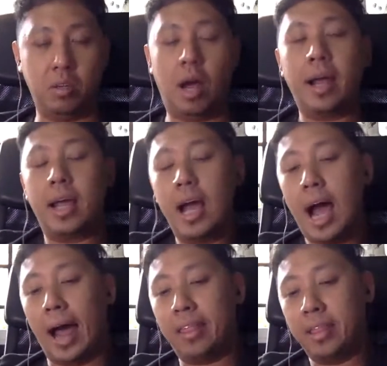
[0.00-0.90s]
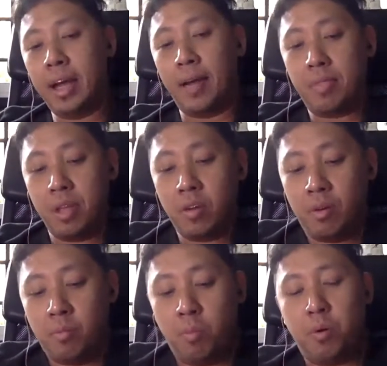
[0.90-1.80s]
So I think of
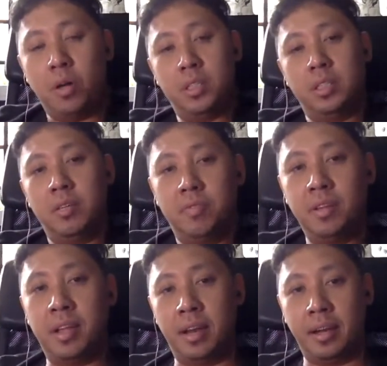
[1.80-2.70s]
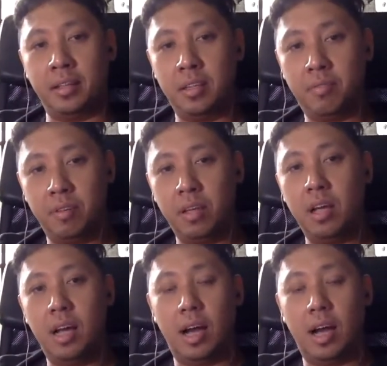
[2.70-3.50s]
it more positively than negatively.